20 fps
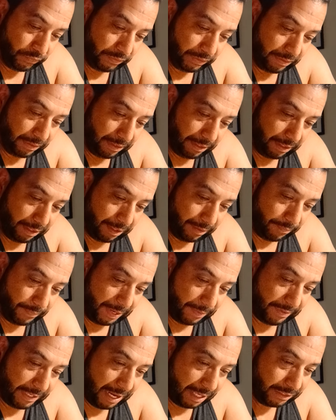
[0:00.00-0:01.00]

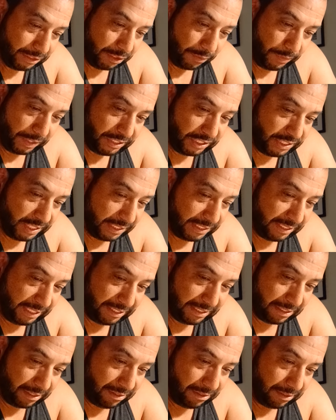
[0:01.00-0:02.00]
Maybe not so much this
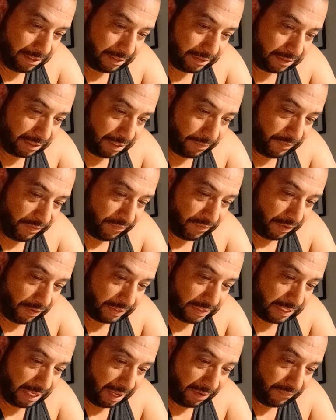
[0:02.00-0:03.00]
season. It's going to be very
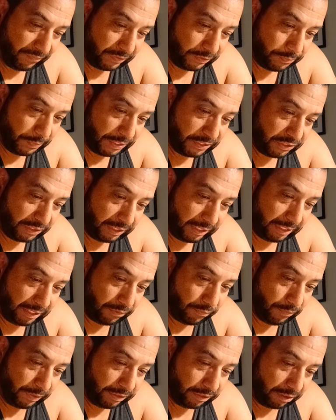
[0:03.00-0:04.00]
tough, especially
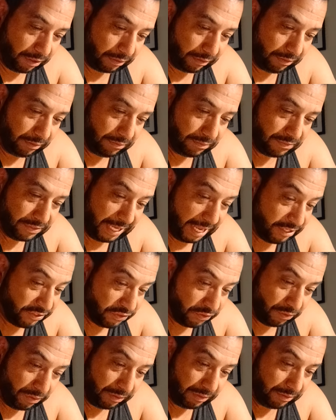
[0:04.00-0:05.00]
with their
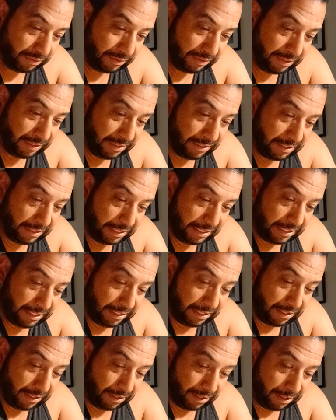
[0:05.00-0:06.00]
schedule.
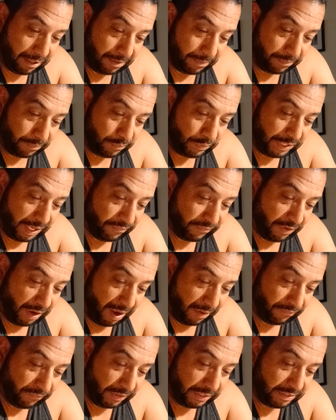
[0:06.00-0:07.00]
Tough
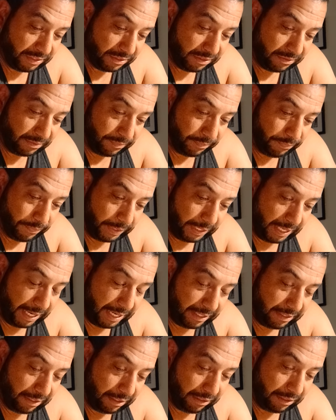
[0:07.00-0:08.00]
conference, but I
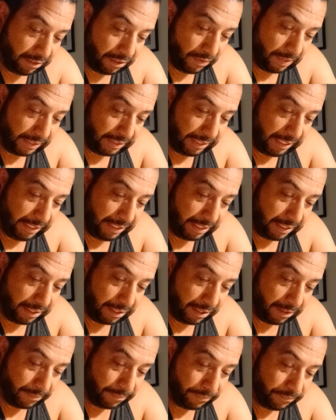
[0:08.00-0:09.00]
think
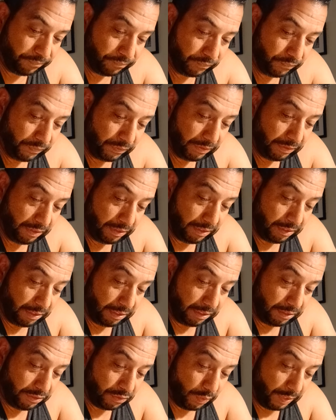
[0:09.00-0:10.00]
in
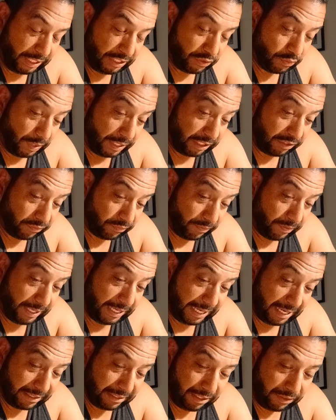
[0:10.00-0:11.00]

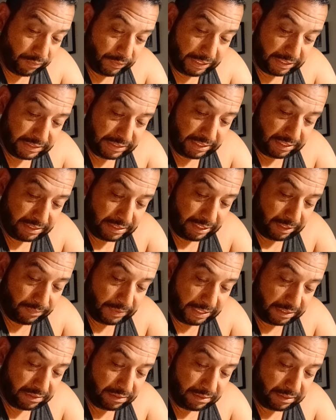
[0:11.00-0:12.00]
2023, I think we could see a
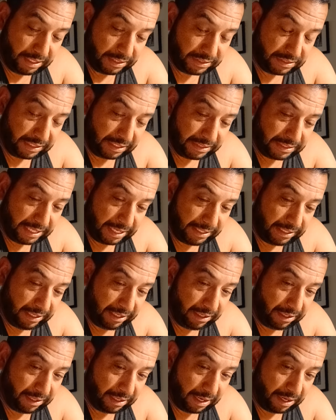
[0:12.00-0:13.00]
team that's
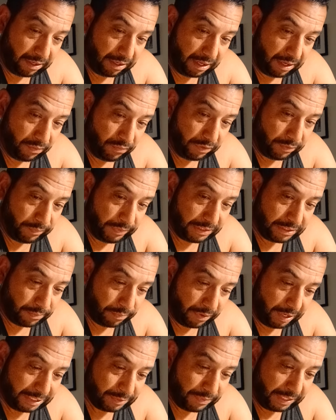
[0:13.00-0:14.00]
contending, and I wouldn't be
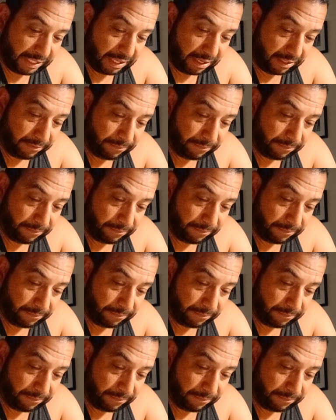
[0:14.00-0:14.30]
surprised by that.